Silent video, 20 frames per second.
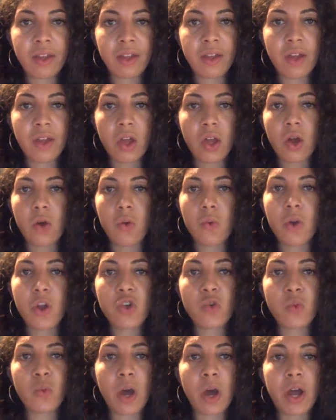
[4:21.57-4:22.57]
Which
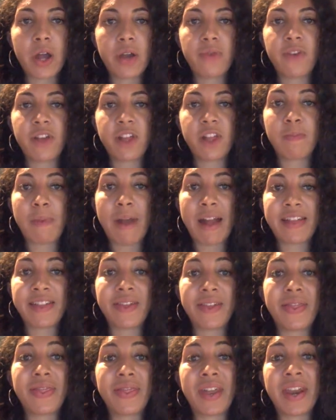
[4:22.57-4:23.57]
word fits better
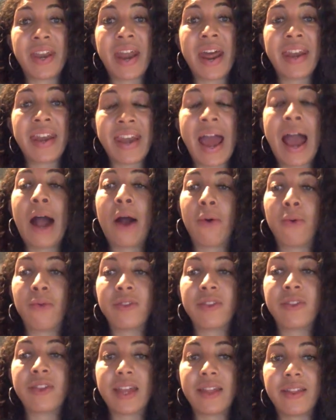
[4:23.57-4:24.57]
than nouns in
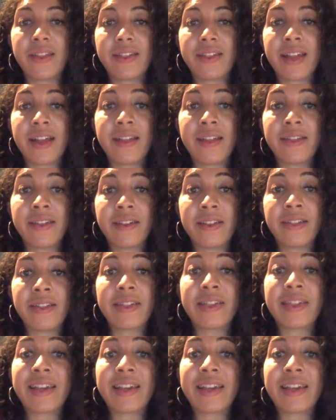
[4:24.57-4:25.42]
the sentence